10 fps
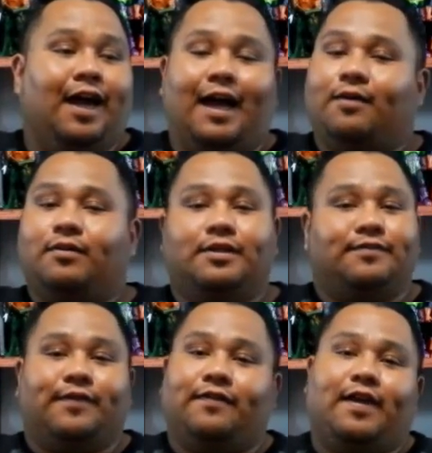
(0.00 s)
I would
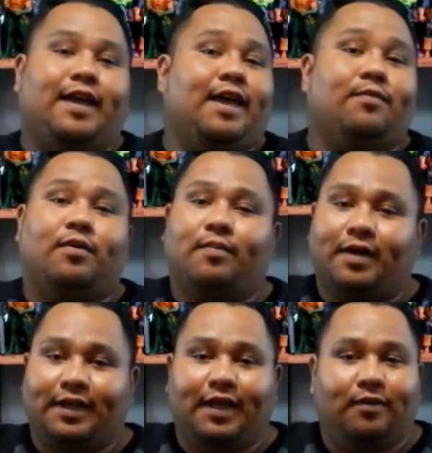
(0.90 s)
have, if I had more
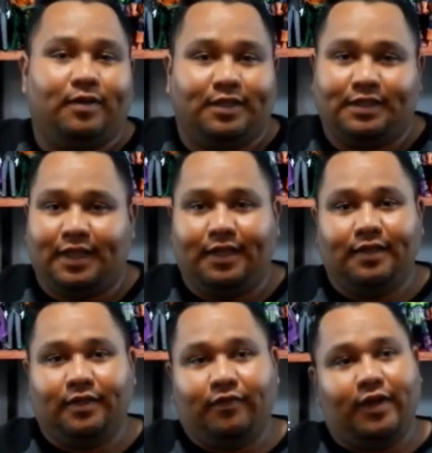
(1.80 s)
money, I would have stayed.
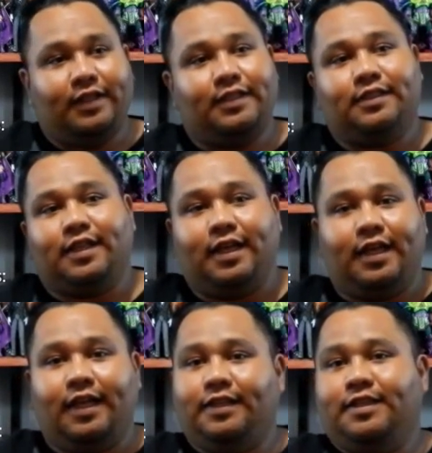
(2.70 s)
The fact is, I
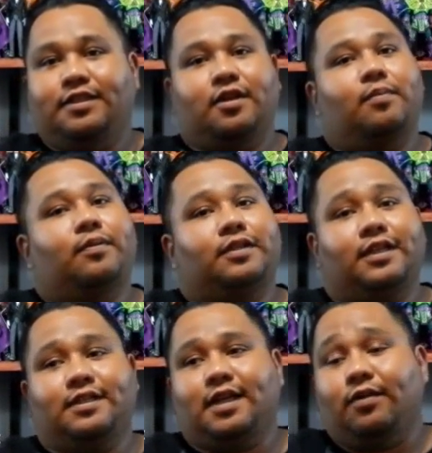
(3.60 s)
had these couple of
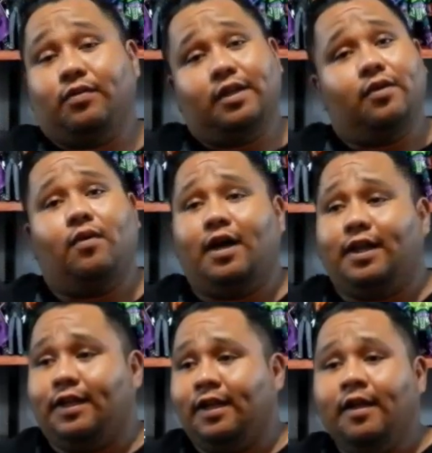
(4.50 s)
things I really
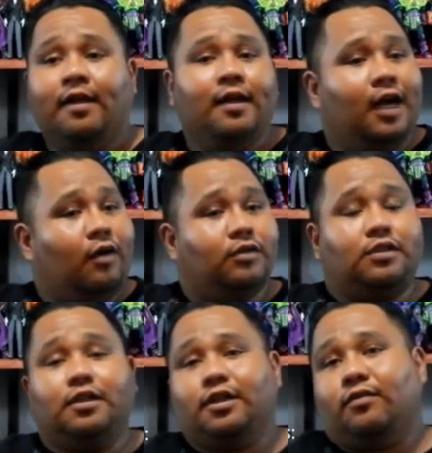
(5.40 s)
wanted. I was
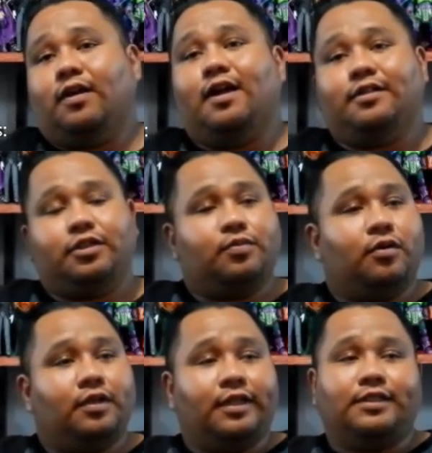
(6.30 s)
looking around, there's
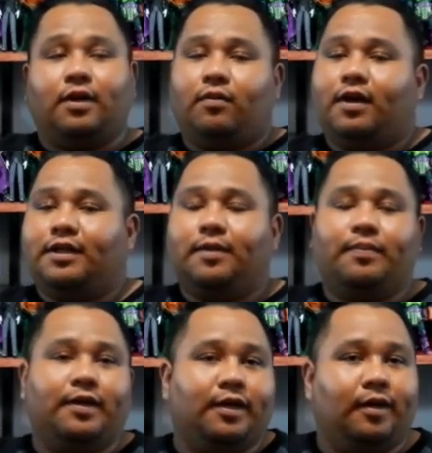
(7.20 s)
more things I wanted to
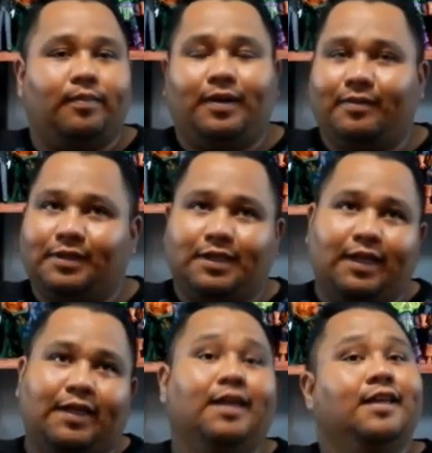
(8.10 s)
pick up, and I'm just like,